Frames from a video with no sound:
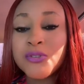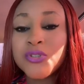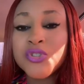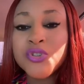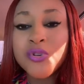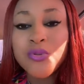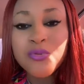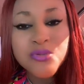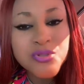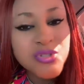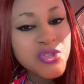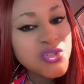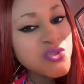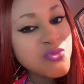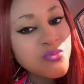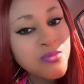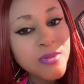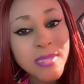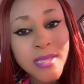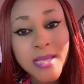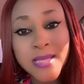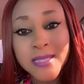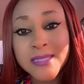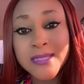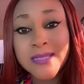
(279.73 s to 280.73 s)
Don't do
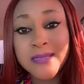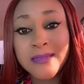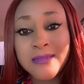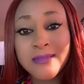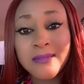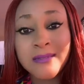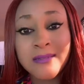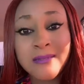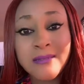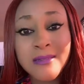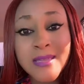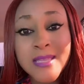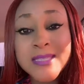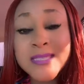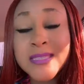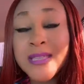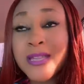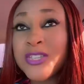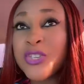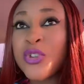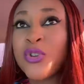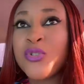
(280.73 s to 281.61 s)
that. It's not,